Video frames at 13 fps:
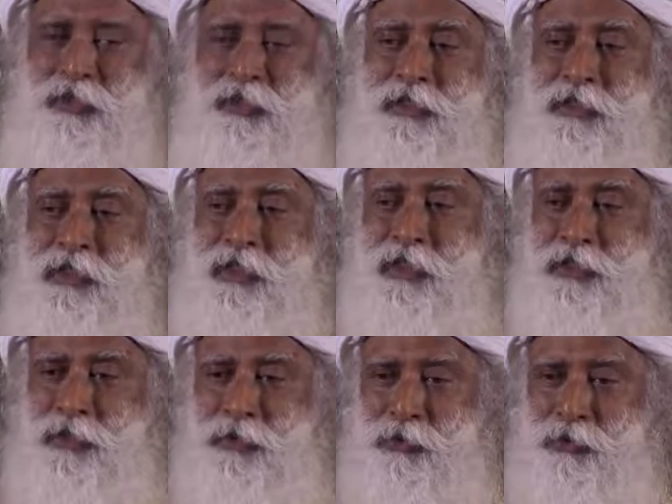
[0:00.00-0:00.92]
is it an
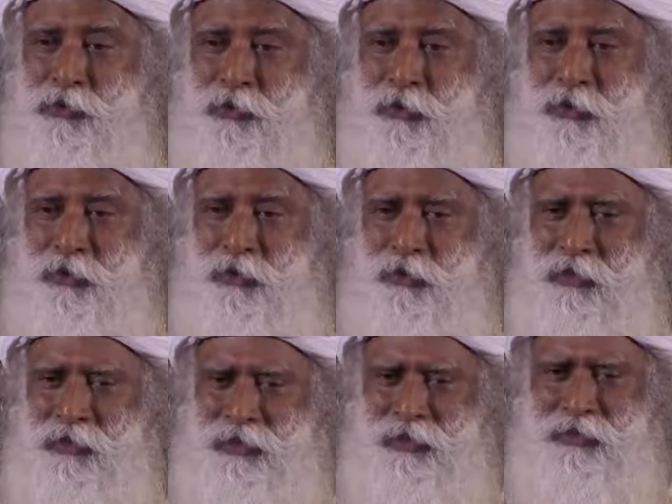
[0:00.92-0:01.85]
issue?
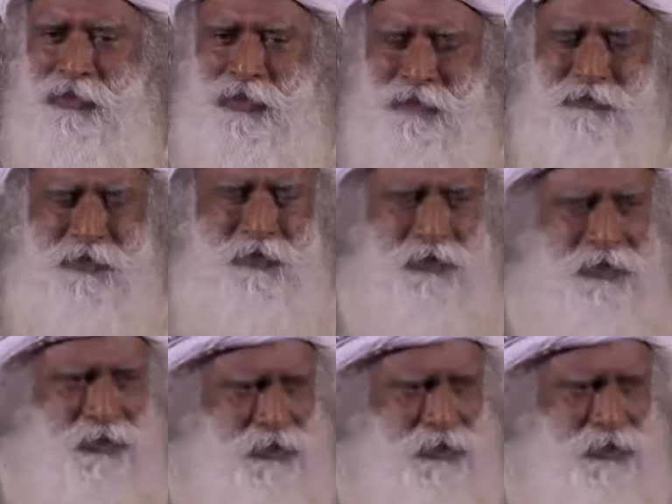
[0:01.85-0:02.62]
Is it even a